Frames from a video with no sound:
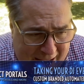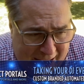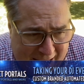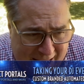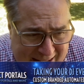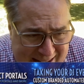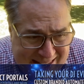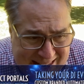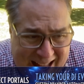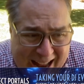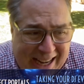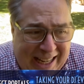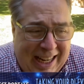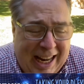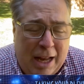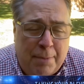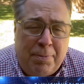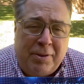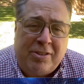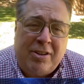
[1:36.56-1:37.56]

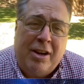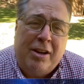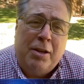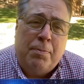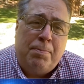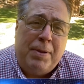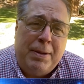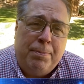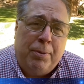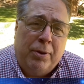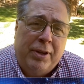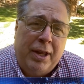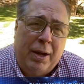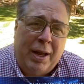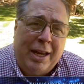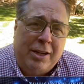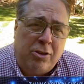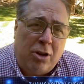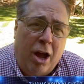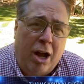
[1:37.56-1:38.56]
ninety-nine percent of the people that
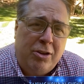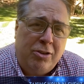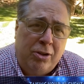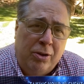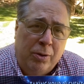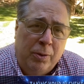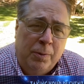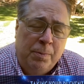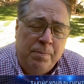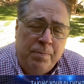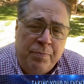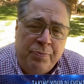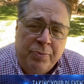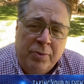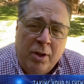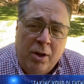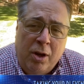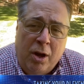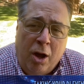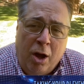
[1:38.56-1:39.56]
I talked to
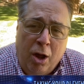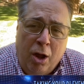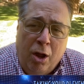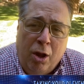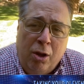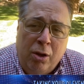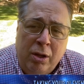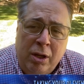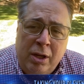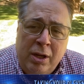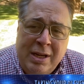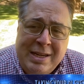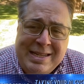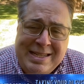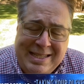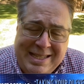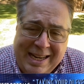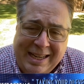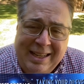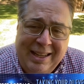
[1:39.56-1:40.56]
all
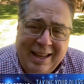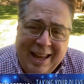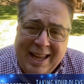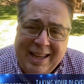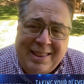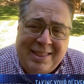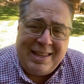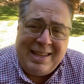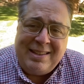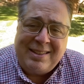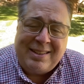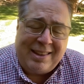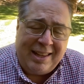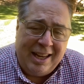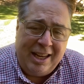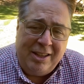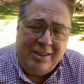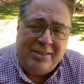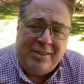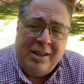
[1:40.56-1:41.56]
didn't like these
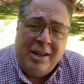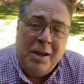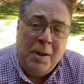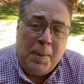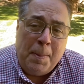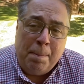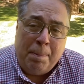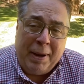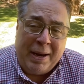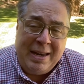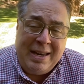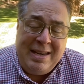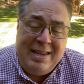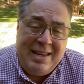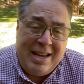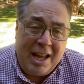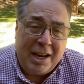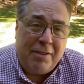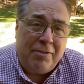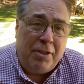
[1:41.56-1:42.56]
things, but
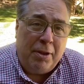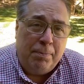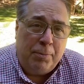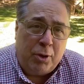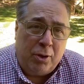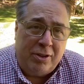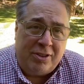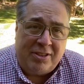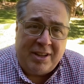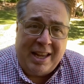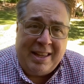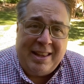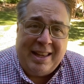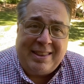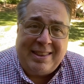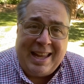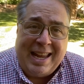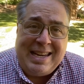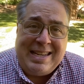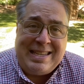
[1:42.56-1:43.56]
none of them could say that
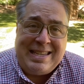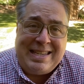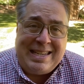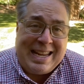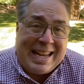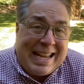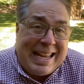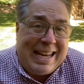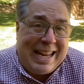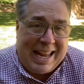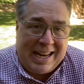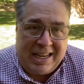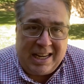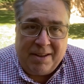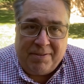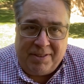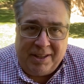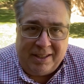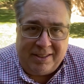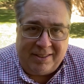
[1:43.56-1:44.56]
they did any
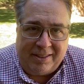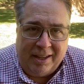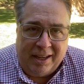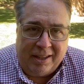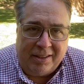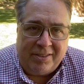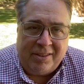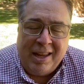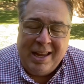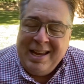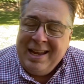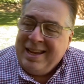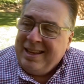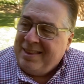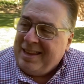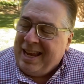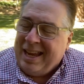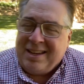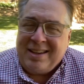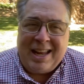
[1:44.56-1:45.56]
of these things.
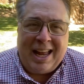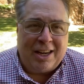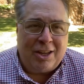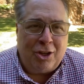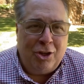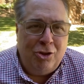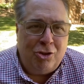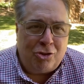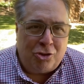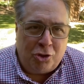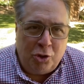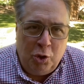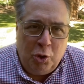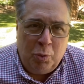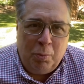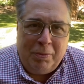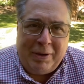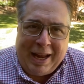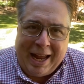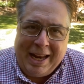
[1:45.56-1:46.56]
They had not
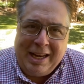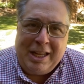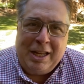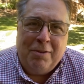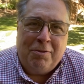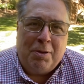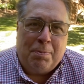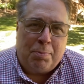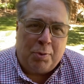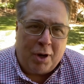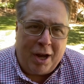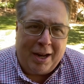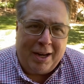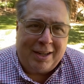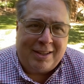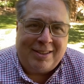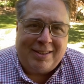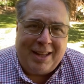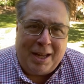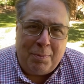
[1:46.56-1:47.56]
consumed any of the
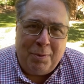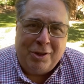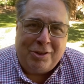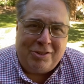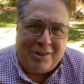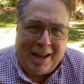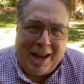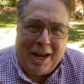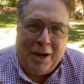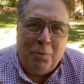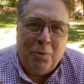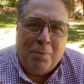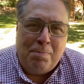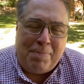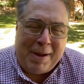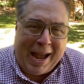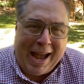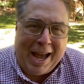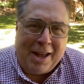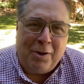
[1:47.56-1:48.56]
products they were saying were
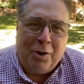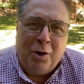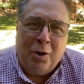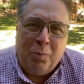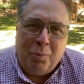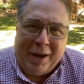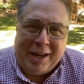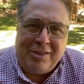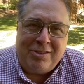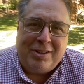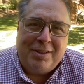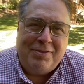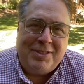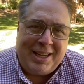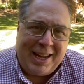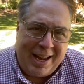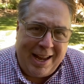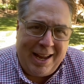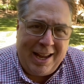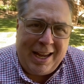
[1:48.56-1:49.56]
bad or a waste of
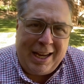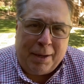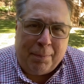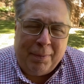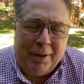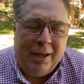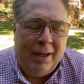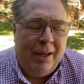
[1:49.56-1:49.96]
time.